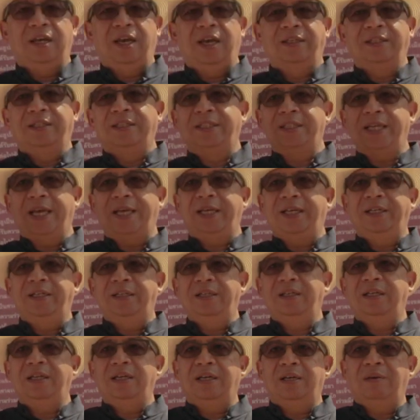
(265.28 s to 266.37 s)
And the
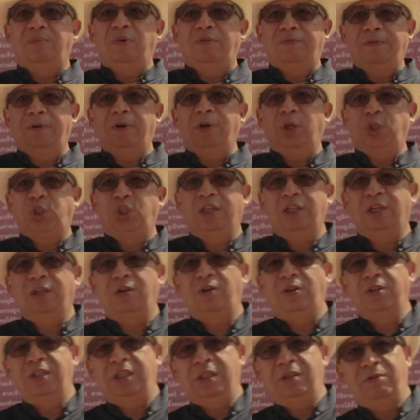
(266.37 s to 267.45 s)
second uh, morphological
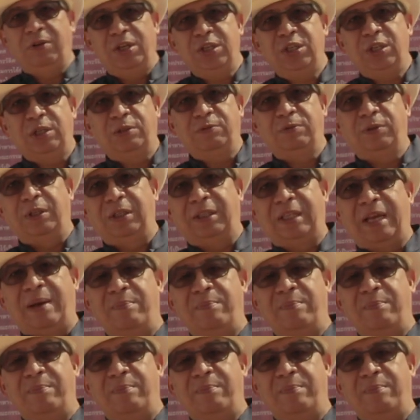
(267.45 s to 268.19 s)
consideration for the